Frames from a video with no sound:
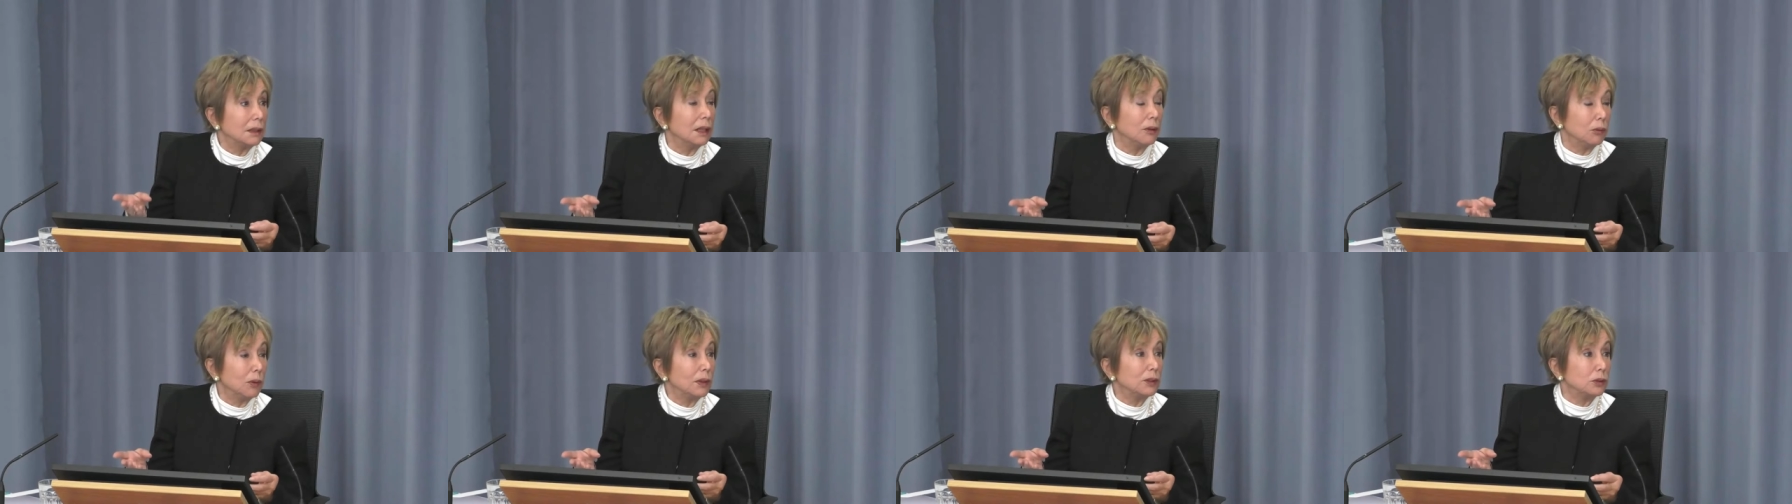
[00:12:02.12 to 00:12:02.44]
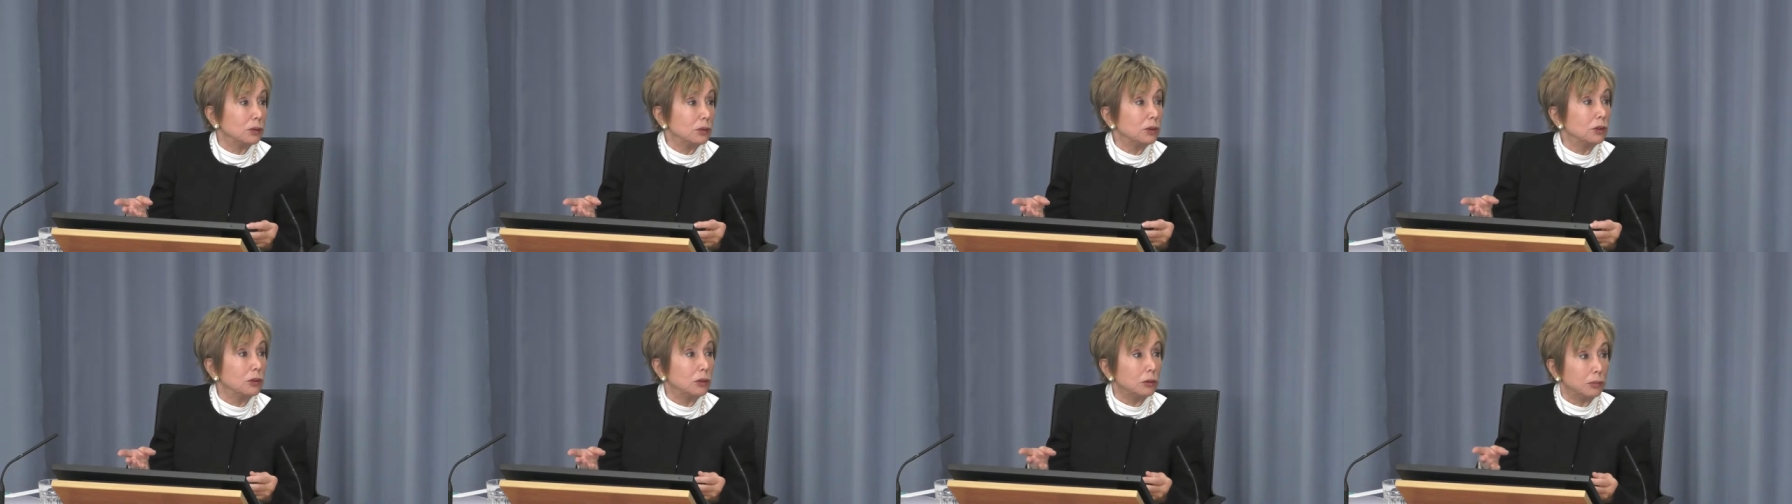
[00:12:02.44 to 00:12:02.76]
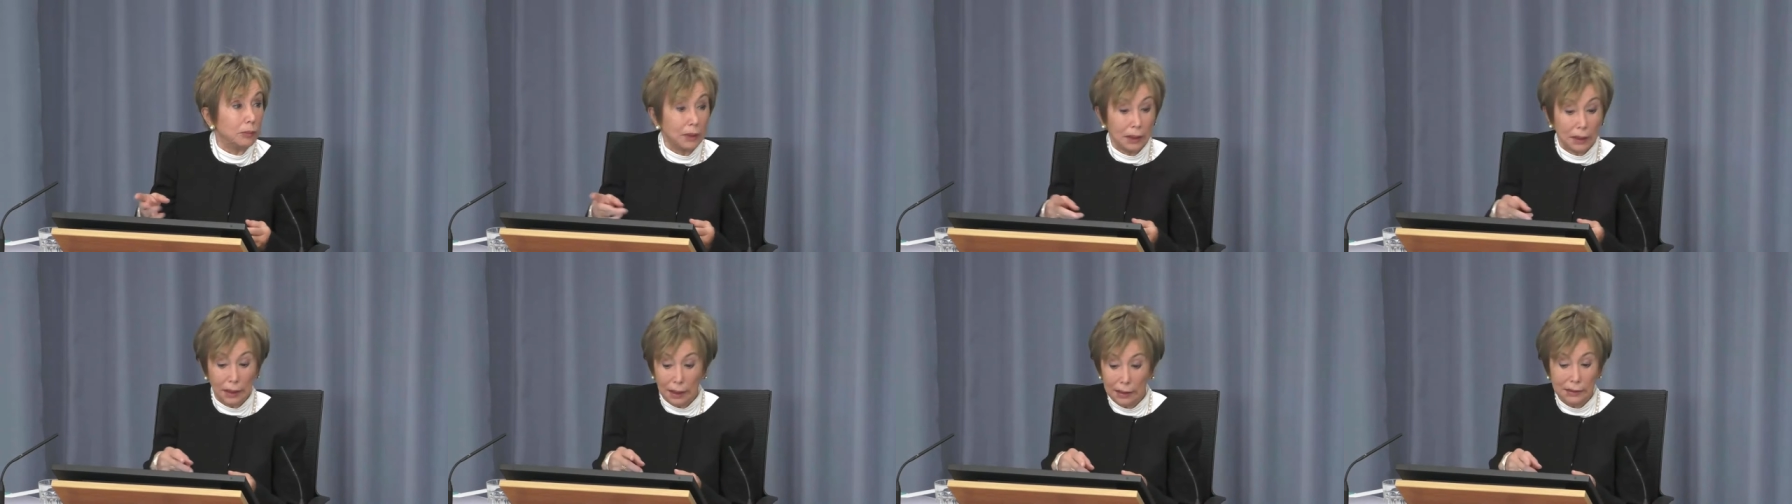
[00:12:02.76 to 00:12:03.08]
they went to
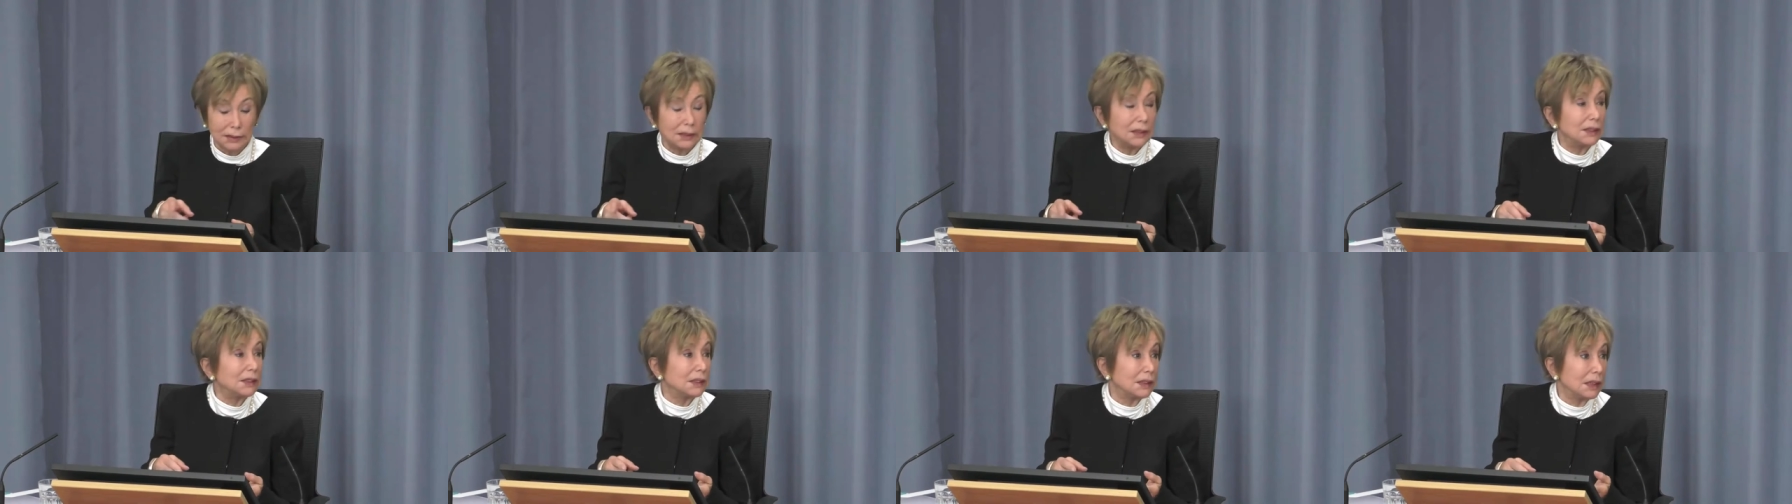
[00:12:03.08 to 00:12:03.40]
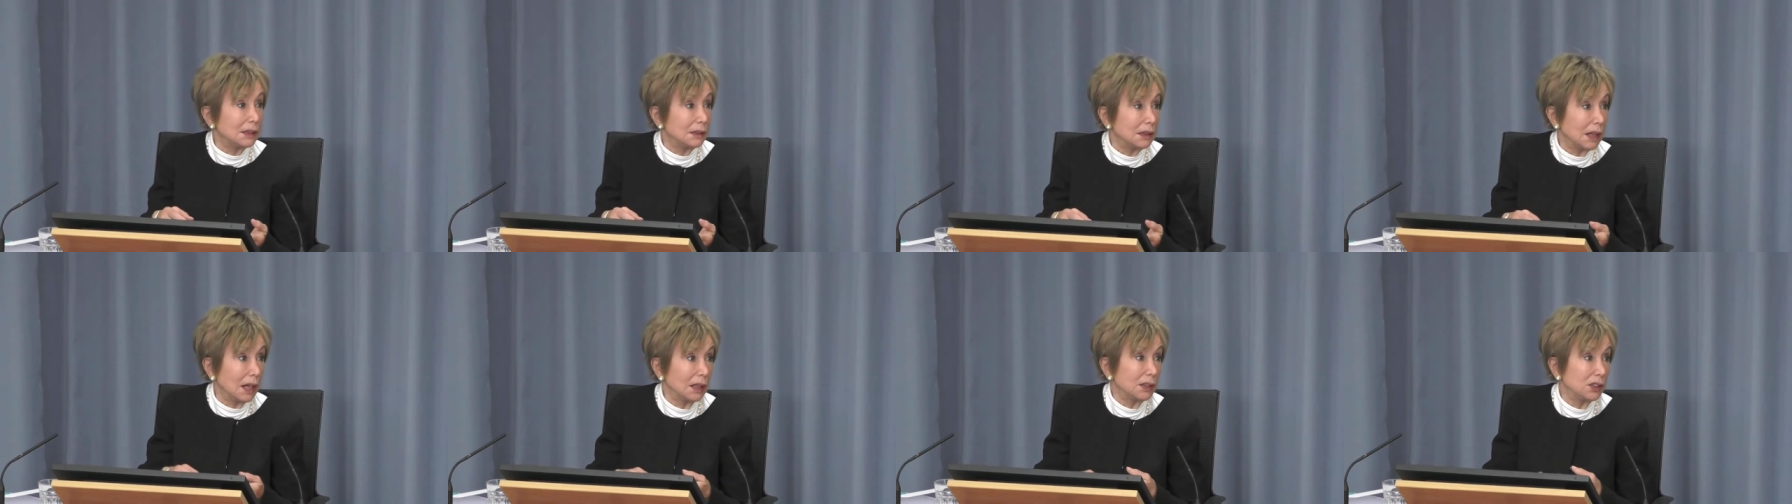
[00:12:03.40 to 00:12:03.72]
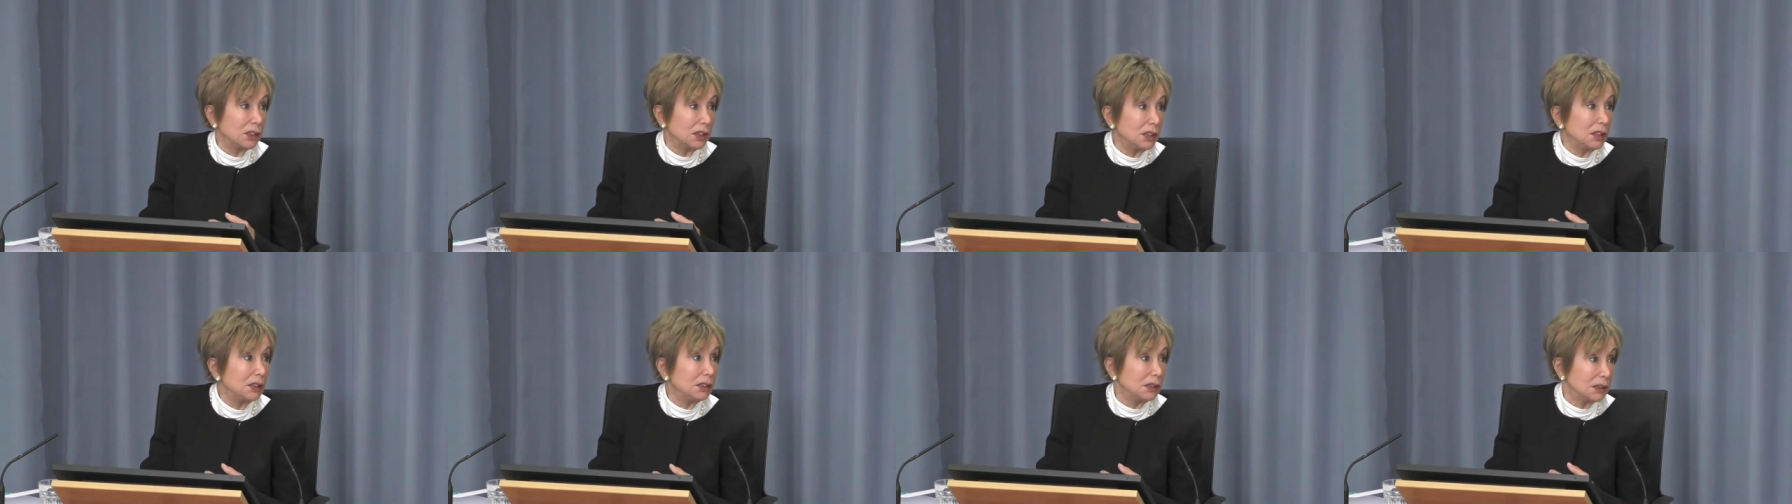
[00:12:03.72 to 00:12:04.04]
normal, as, he, as
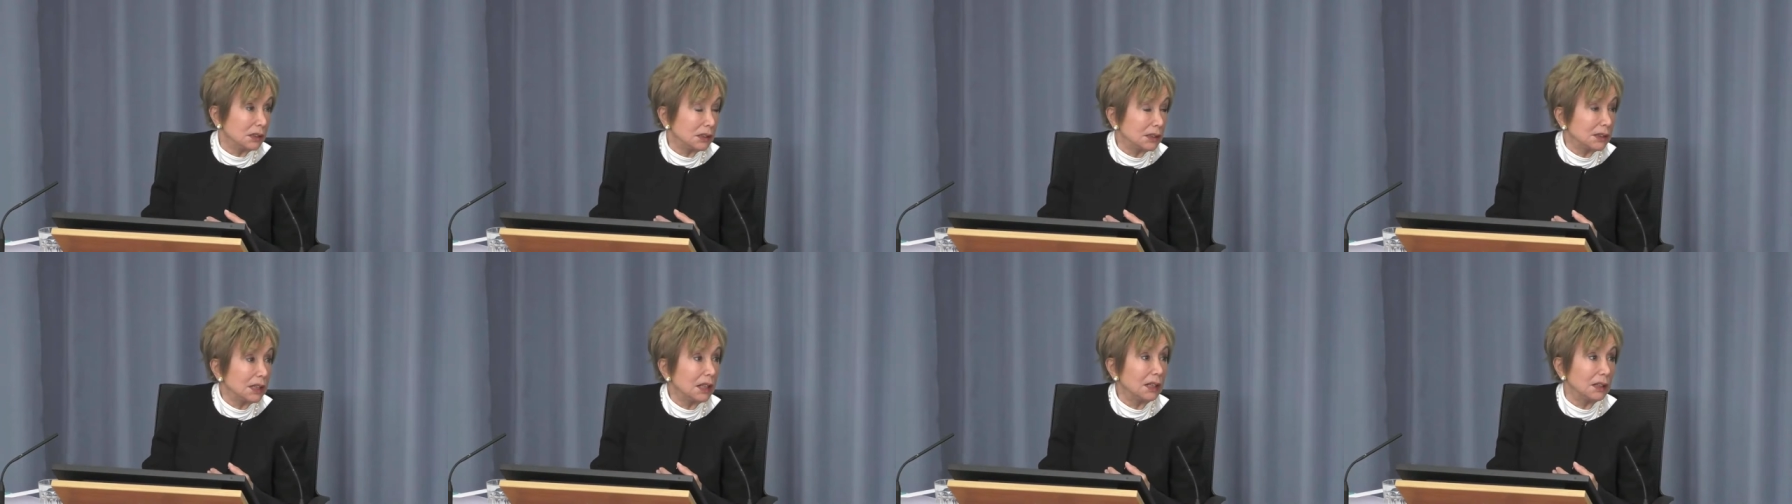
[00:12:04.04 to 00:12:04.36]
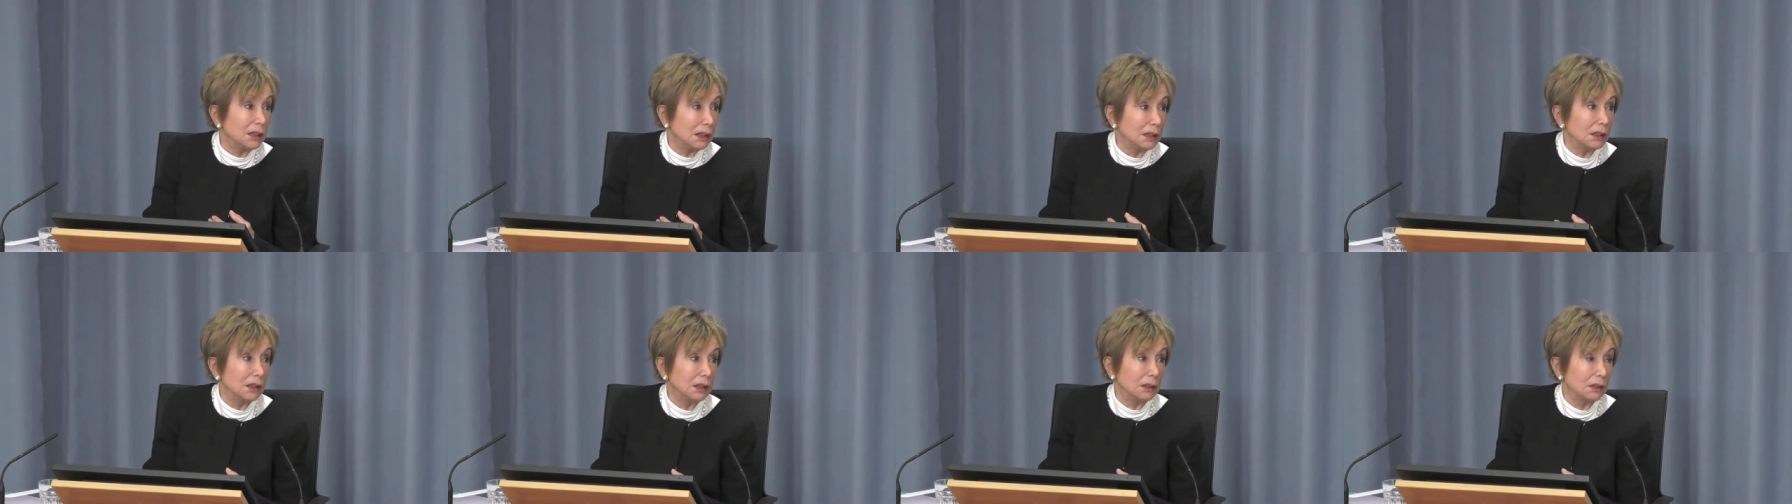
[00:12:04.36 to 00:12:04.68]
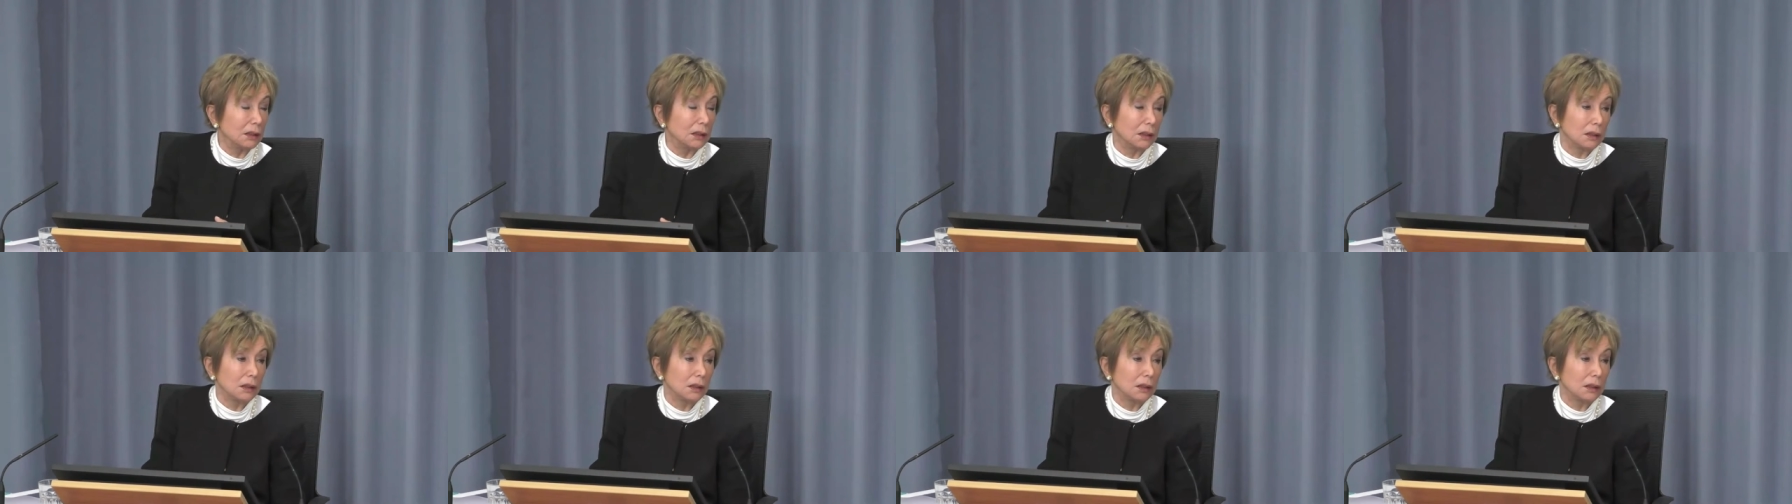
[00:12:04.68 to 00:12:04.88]
she said it.